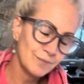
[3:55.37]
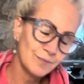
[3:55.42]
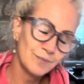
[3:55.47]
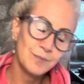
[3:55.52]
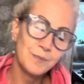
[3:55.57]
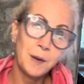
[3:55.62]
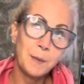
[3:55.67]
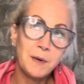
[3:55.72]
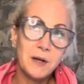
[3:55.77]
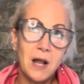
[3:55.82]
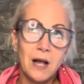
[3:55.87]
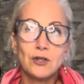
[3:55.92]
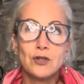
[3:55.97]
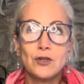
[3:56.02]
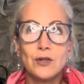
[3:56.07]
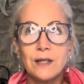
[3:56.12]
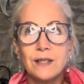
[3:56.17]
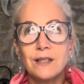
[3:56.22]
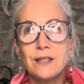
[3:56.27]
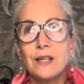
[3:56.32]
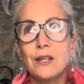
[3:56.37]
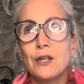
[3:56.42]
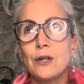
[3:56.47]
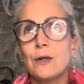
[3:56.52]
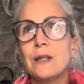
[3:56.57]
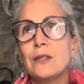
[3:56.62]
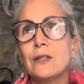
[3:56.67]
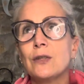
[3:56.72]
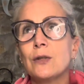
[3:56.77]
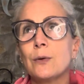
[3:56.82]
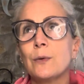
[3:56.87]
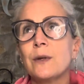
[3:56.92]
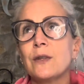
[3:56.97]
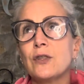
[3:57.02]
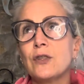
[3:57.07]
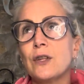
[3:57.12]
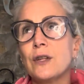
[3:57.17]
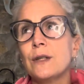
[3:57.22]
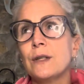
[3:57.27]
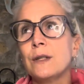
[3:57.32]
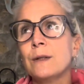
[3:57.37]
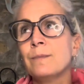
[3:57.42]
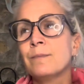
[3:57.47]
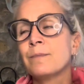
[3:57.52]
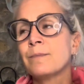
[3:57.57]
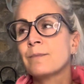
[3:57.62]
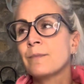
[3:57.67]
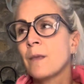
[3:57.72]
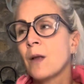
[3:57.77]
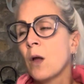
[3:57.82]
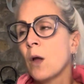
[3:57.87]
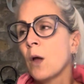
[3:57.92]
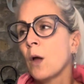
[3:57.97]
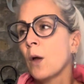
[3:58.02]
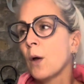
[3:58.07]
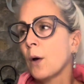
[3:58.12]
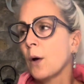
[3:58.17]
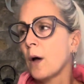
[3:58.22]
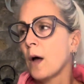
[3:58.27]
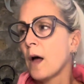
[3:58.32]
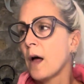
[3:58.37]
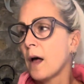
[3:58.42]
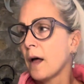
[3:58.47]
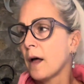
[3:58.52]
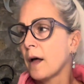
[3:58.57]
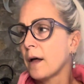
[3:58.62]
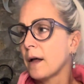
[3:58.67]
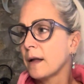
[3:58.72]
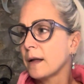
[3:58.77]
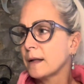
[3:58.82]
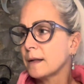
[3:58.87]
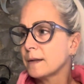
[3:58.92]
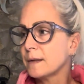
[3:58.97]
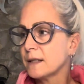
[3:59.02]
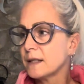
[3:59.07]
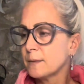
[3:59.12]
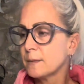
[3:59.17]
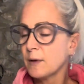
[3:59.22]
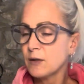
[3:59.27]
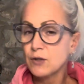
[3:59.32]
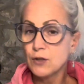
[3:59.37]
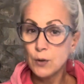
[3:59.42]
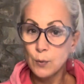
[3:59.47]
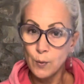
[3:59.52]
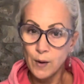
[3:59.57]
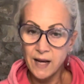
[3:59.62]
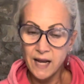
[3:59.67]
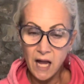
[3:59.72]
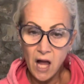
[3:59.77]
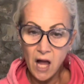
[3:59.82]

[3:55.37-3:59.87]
maybe not trusting your intuition, especially when it